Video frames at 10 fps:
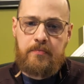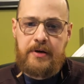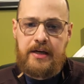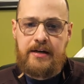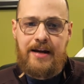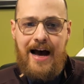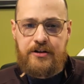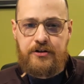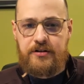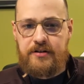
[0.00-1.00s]
be
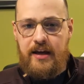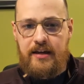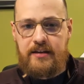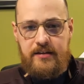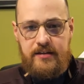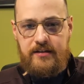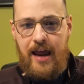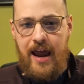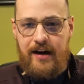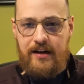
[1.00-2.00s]
not just a
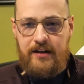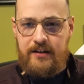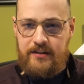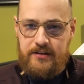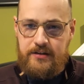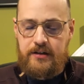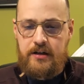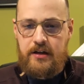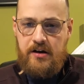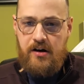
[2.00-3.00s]
stagnant,